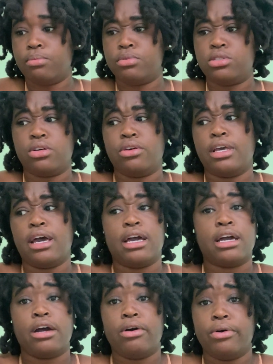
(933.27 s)
So yeah, I
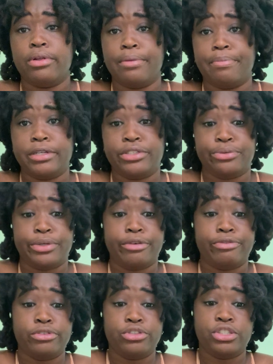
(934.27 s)
got a whole bunch of rare
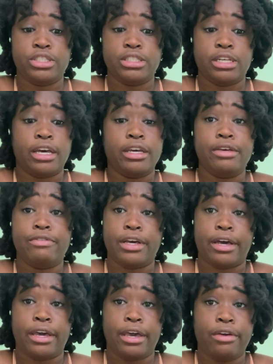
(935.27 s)
fruit trees. I even
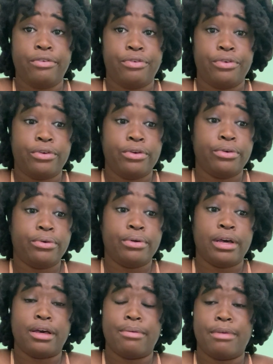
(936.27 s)
got egg fruit,
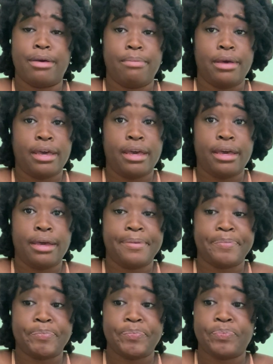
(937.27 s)
I got
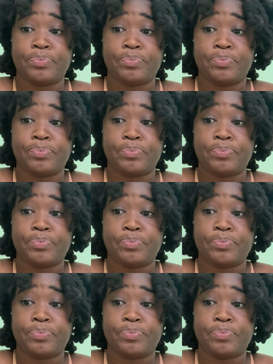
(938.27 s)
mamame.